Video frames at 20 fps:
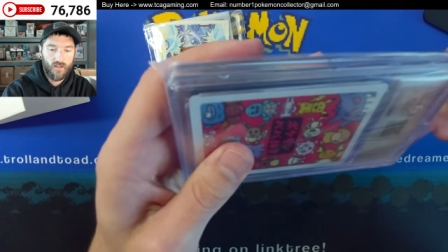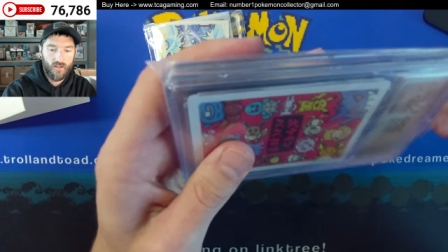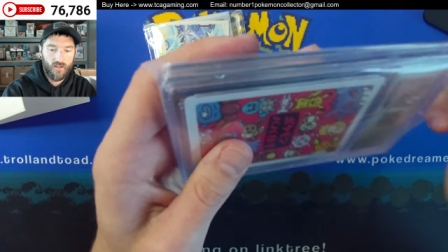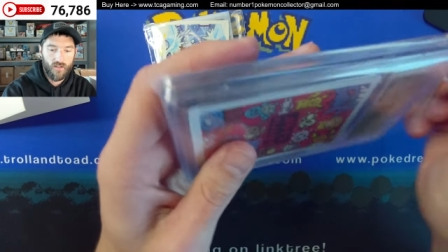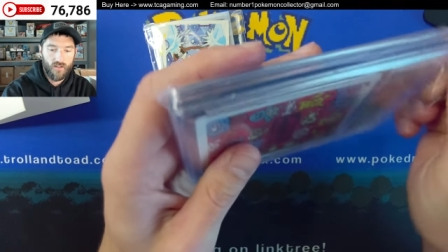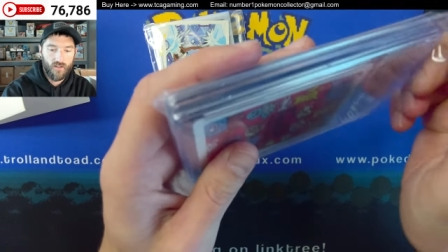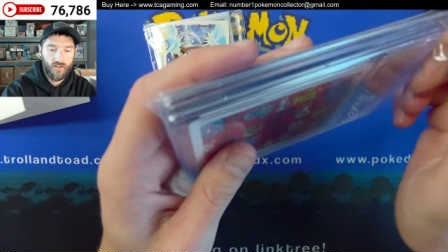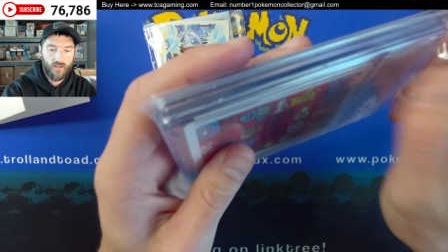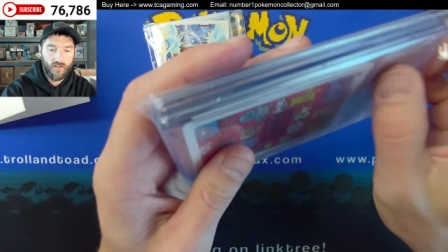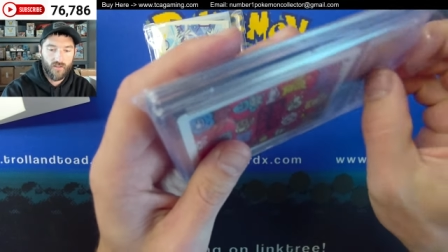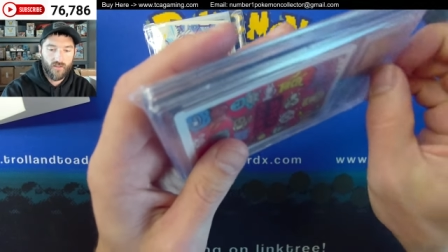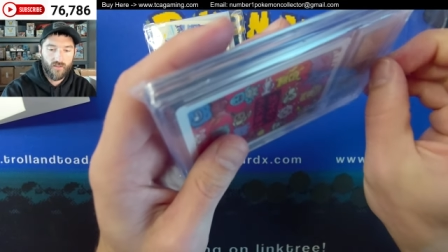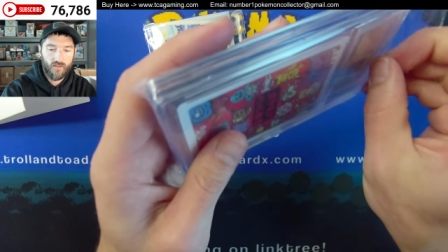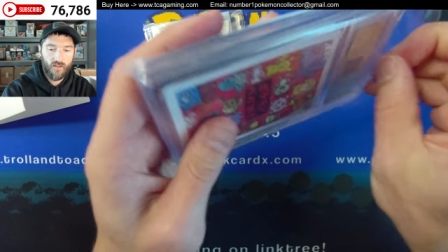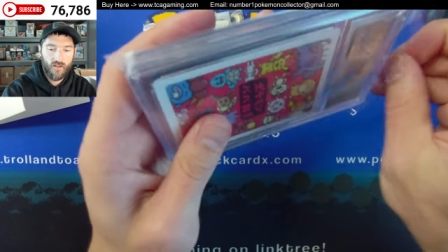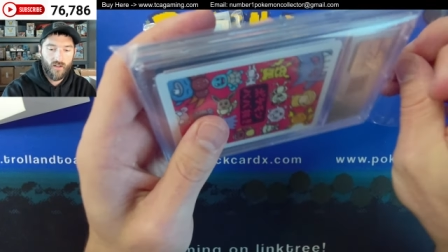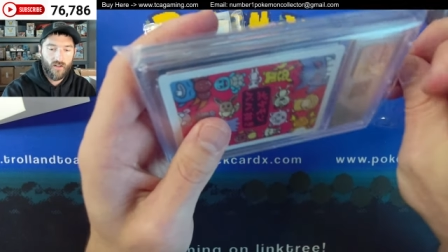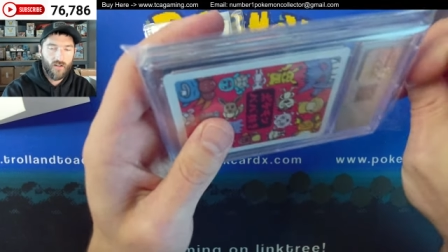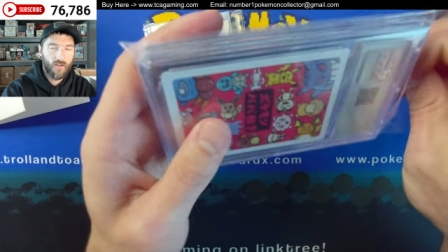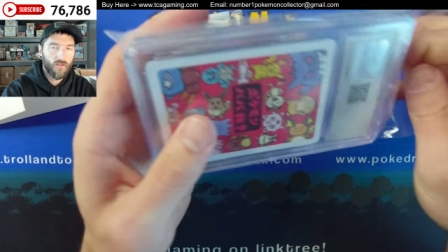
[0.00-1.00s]
in here.
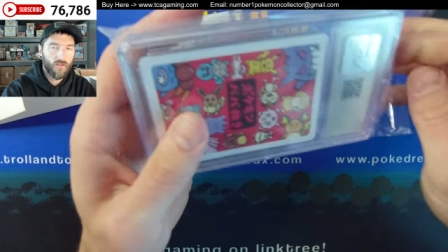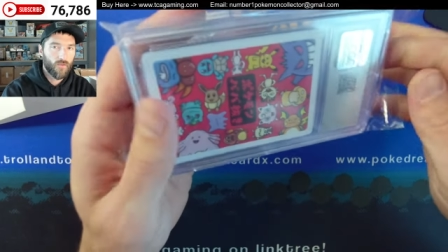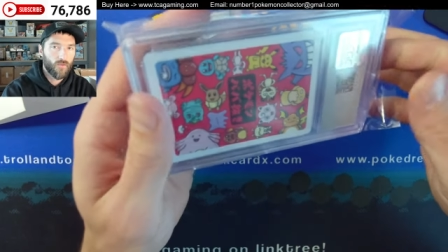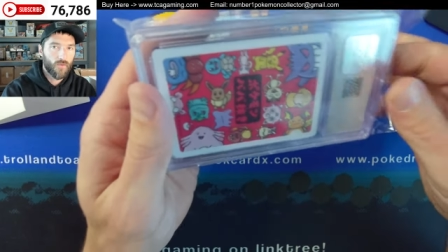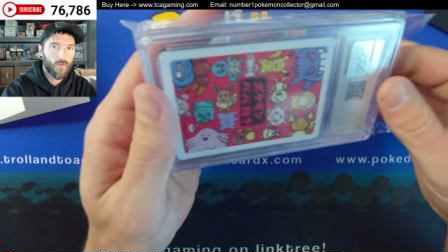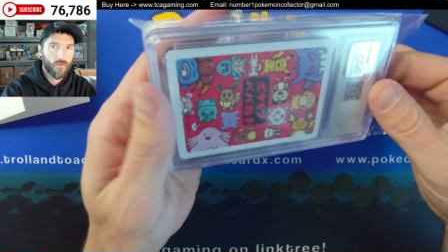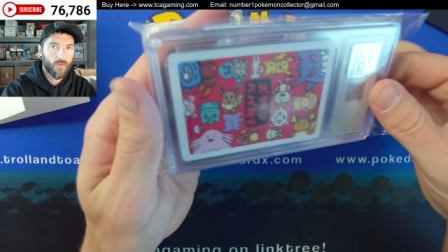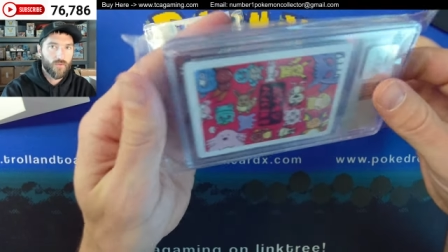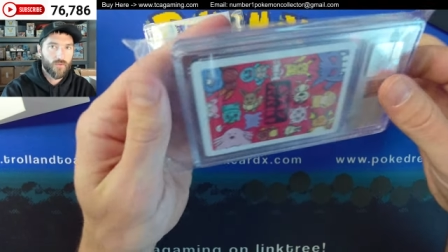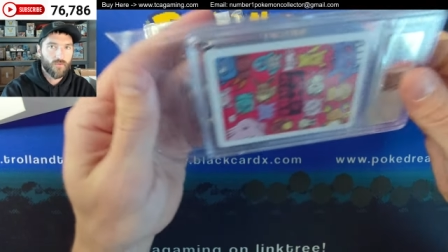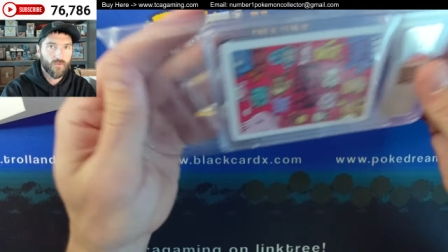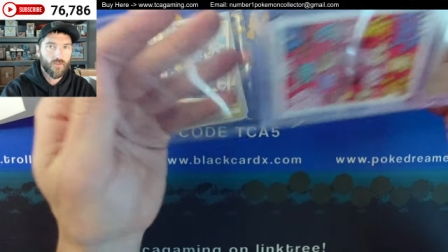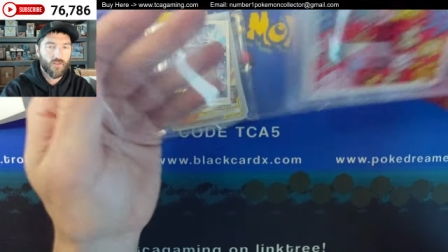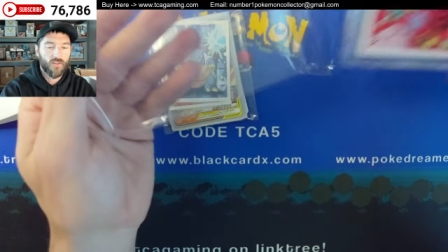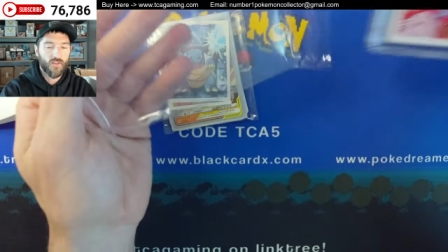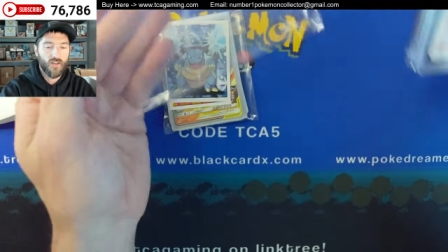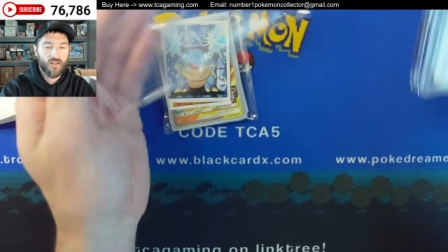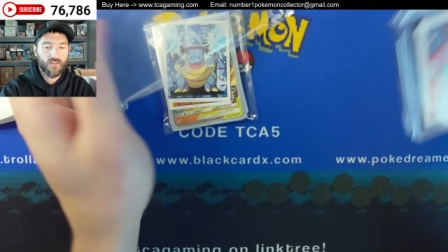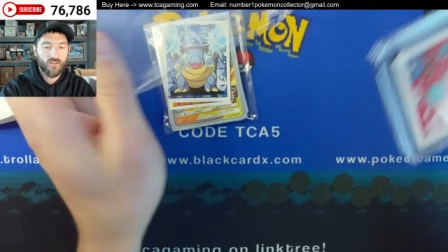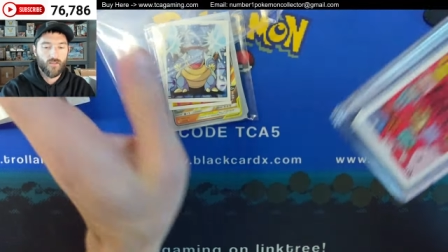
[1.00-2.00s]
Which one do you
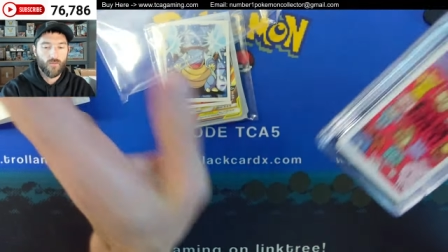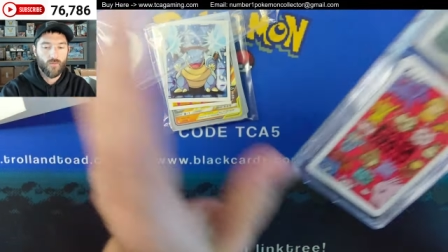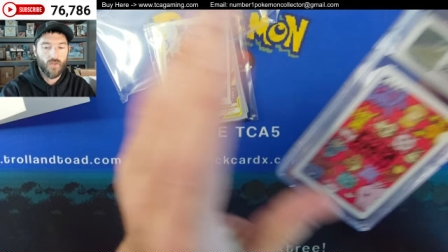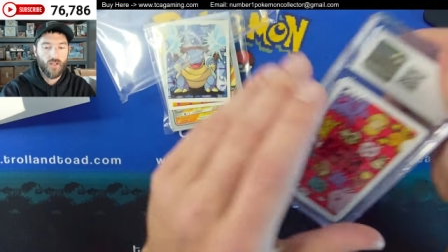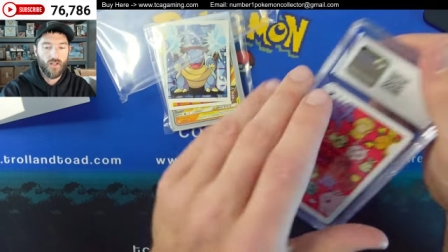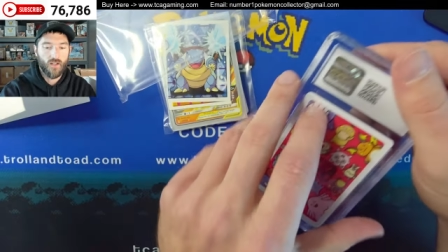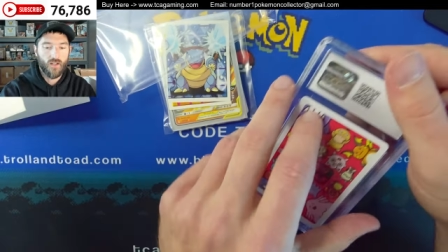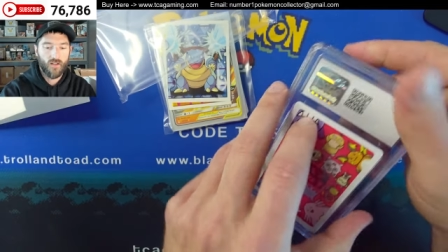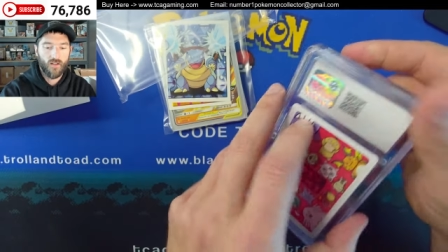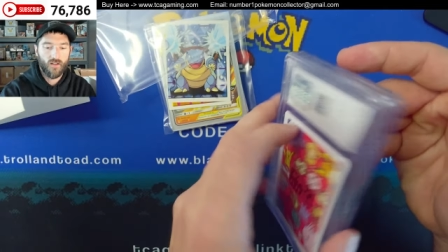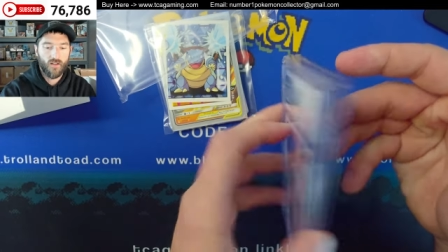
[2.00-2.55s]
think it's going to be?